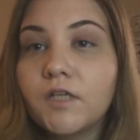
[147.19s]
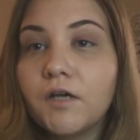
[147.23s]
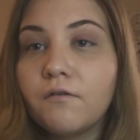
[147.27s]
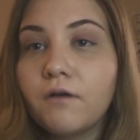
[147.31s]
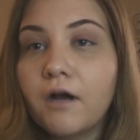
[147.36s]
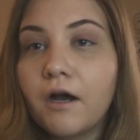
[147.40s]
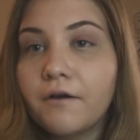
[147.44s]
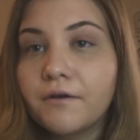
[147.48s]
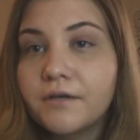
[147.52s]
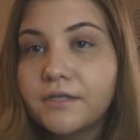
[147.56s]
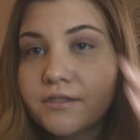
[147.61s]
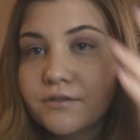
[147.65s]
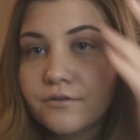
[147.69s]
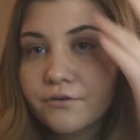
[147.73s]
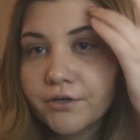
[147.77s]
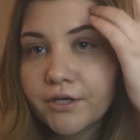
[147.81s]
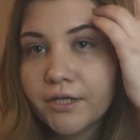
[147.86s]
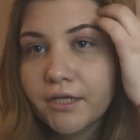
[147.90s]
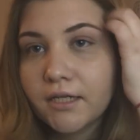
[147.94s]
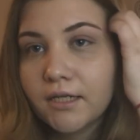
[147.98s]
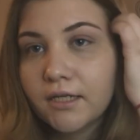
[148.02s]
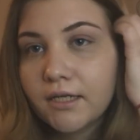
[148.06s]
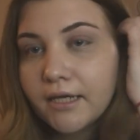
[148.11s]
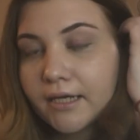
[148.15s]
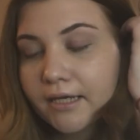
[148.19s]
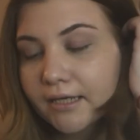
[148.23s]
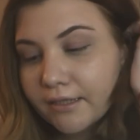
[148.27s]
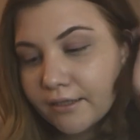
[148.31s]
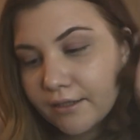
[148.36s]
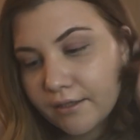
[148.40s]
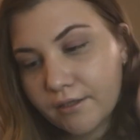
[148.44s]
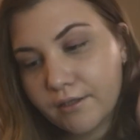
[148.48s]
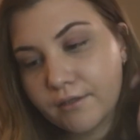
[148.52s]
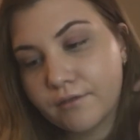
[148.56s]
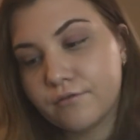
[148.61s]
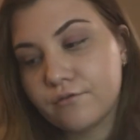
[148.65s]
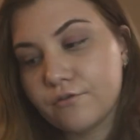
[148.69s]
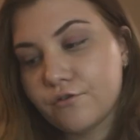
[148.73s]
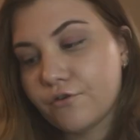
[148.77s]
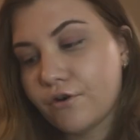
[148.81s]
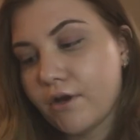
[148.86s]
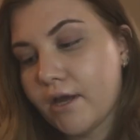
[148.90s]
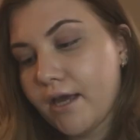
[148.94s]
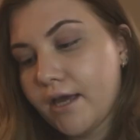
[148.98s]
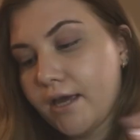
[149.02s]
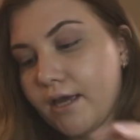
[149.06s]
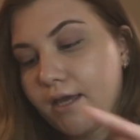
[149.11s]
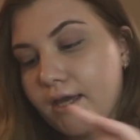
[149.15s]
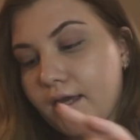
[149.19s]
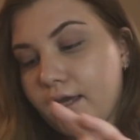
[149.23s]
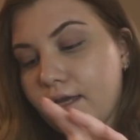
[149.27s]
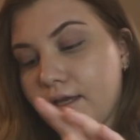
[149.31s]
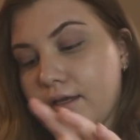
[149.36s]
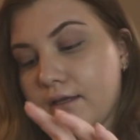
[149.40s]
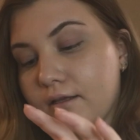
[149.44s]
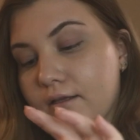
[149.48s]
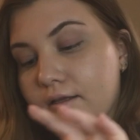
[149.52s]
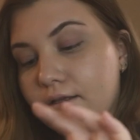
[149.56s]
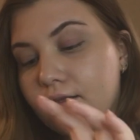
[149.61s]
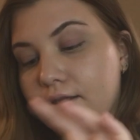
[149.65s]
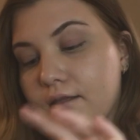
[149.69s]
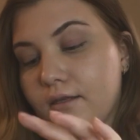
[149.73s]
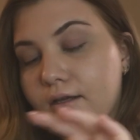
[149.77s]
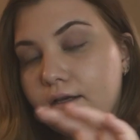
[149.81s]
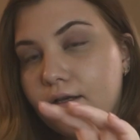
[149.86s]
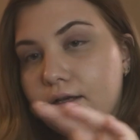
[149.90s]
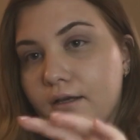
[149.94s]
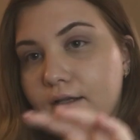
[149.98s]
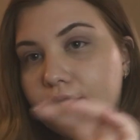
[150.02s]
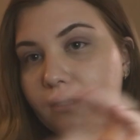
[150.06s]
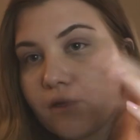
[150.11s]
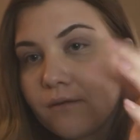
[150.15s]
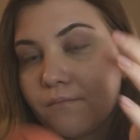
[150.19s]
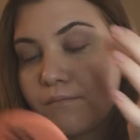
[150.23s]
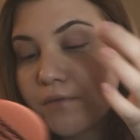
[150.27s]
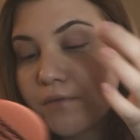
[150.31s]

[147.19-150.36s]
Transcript: Wow, it's already like drying, the lip